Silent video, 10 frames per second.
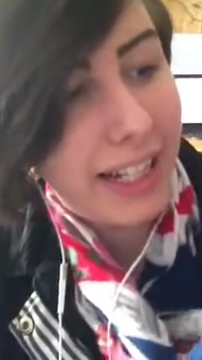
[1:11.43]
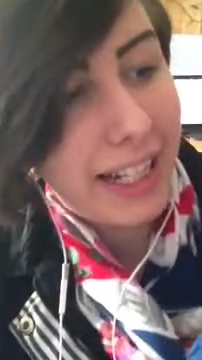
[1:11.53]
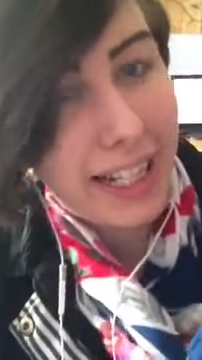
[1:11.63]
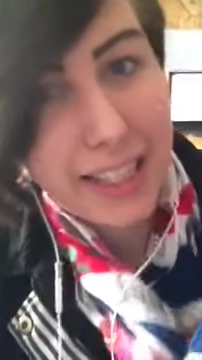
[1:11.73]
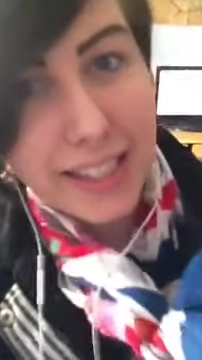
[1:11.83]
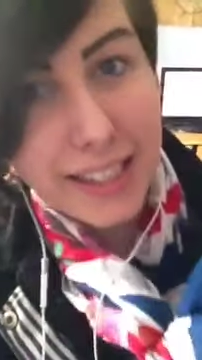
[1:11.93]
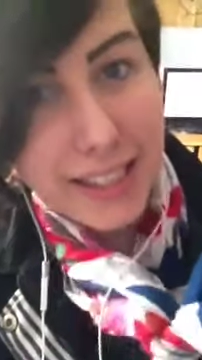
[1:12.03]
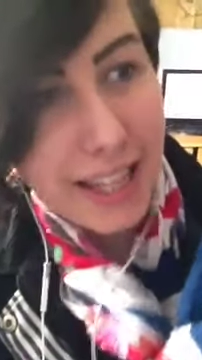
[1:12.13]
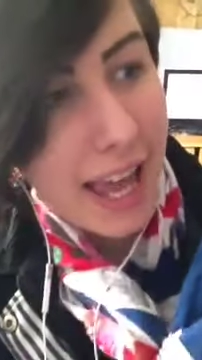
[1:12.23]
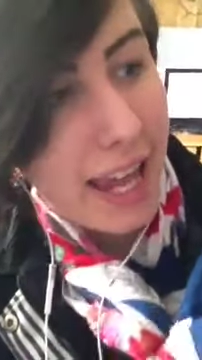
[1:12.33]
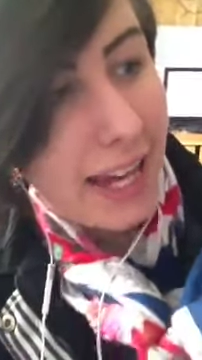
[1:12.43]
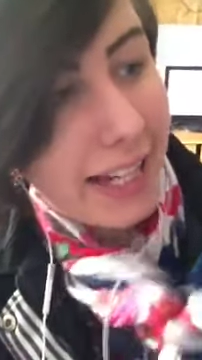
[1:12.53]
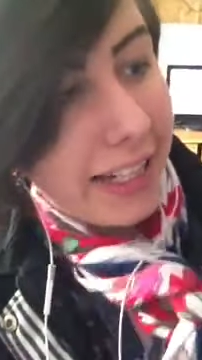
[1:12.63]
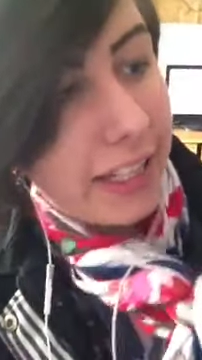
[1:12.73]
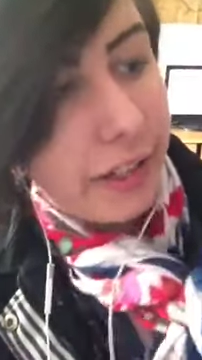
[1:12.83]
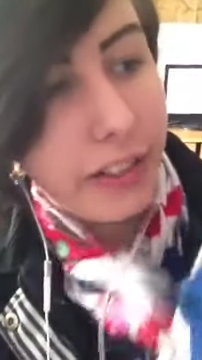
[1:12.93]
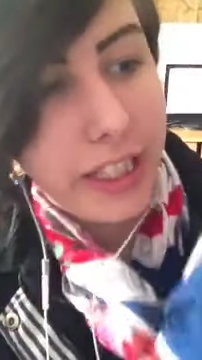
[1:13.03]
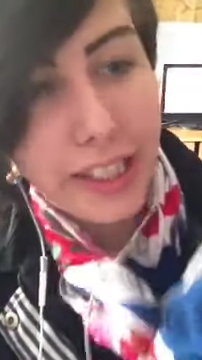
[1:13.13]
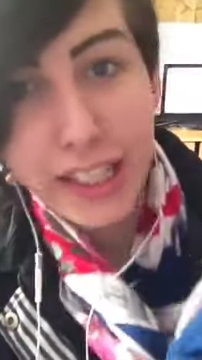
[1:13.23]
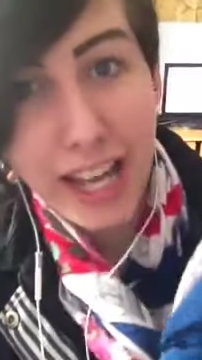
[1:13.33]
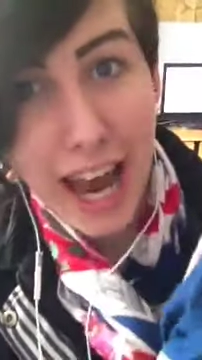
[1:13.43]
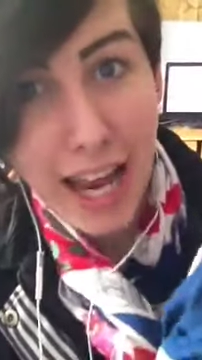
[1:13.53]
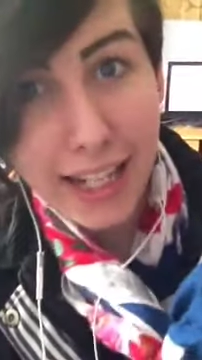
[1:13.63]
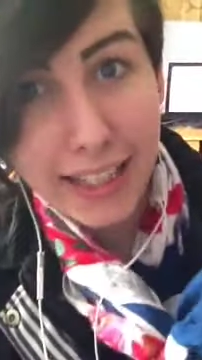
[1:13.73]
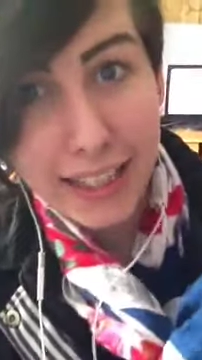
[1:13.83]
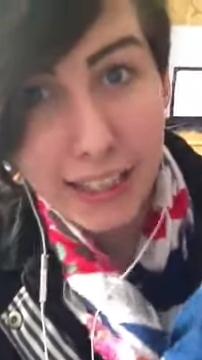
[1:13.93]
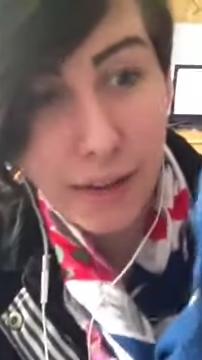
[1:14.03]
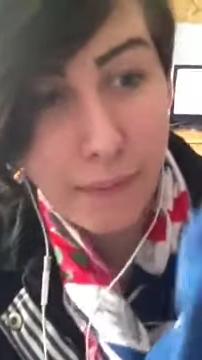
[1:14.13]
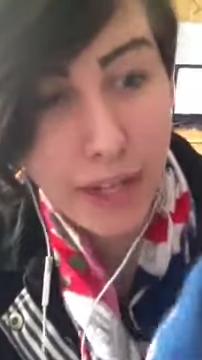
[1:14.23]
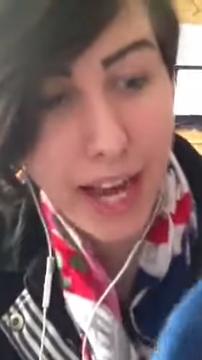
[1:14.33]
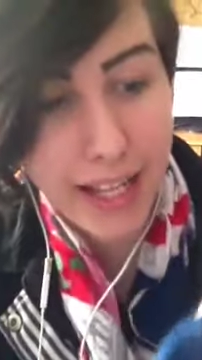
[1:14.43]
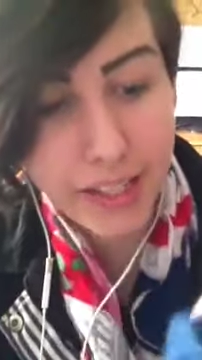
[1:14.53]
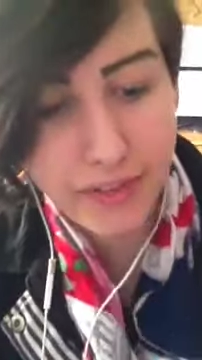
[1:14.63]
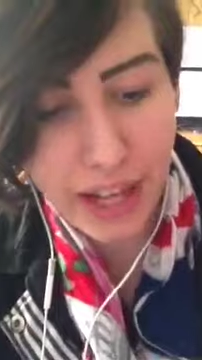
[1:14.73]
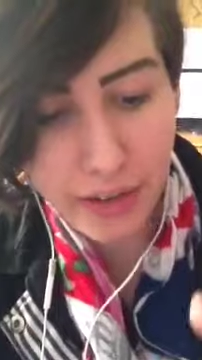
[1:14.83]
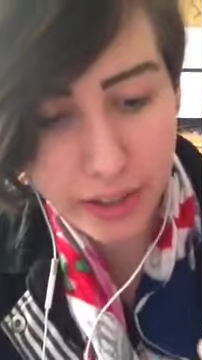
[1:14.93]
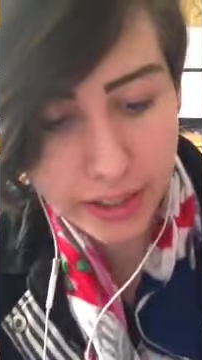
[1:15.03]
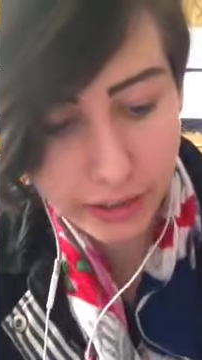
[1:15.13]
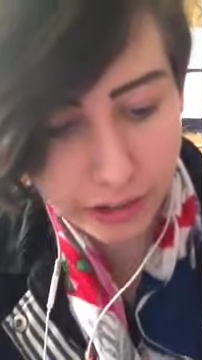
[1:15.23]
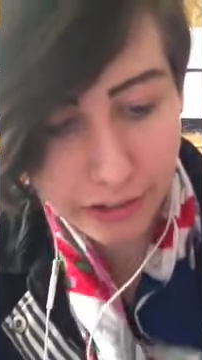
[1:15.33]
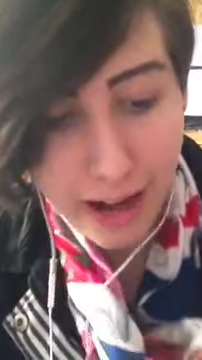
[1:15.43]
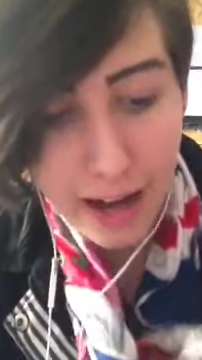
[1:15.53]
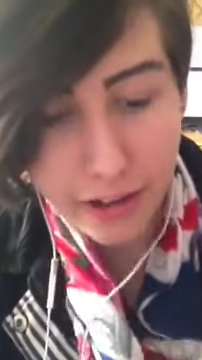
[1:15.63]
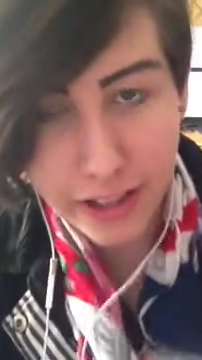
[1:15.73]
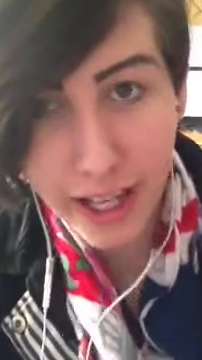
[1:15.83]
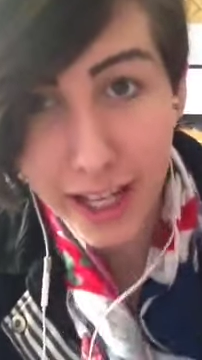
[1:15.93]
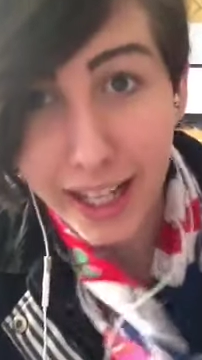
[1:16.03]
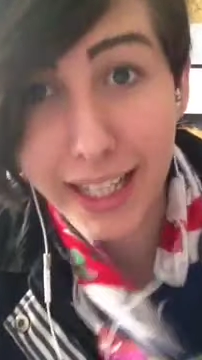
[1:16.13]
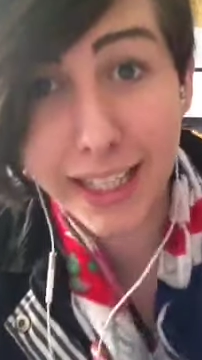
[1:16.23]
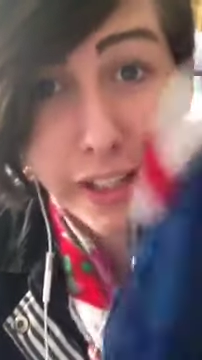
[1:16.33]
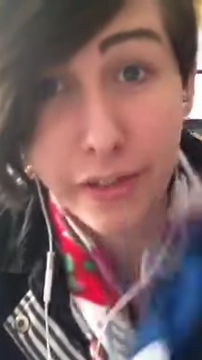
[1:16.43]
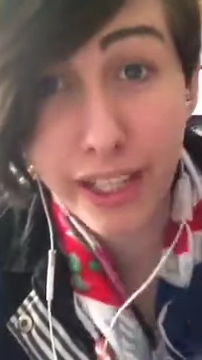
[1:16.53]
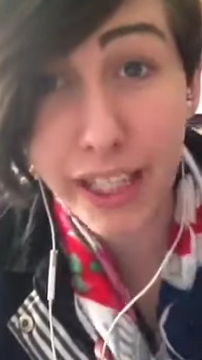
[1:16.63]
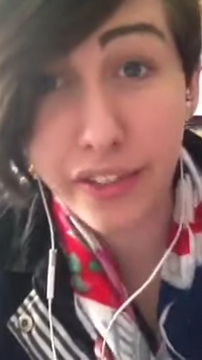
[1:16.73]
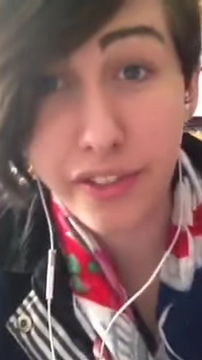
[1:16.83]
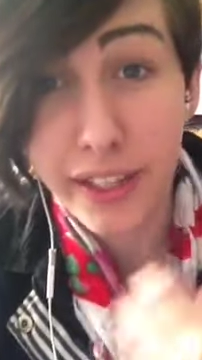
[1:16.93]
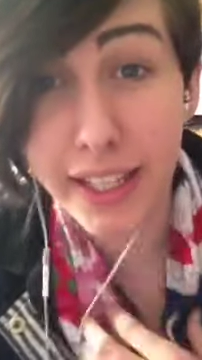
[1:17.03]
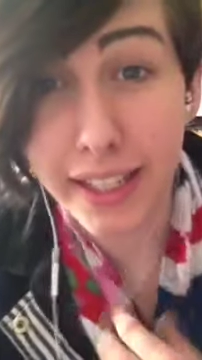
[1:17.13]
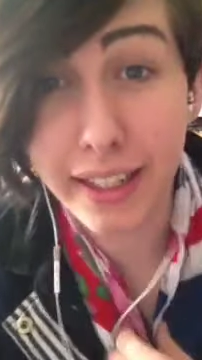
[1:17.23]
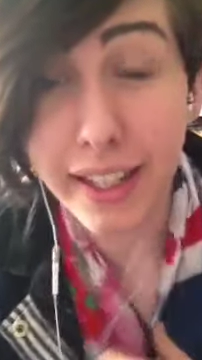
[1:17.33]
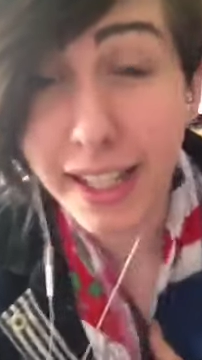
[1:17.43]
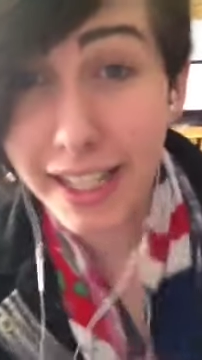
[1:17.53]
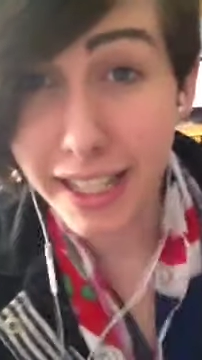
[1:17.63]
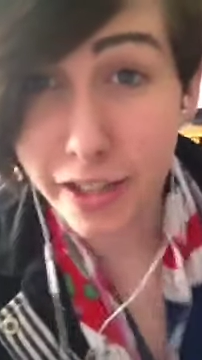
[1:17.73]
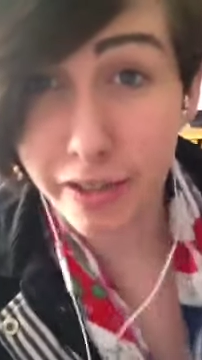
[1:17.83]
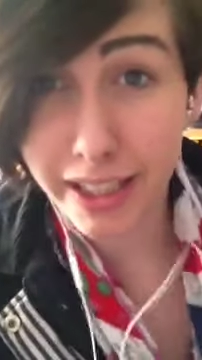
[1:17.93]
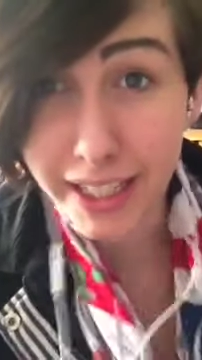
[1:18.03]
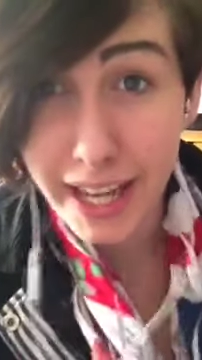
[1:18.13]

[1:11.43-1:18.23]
It's a Union Jack, but it has flowers and crowns on, and it's really thin, and it's really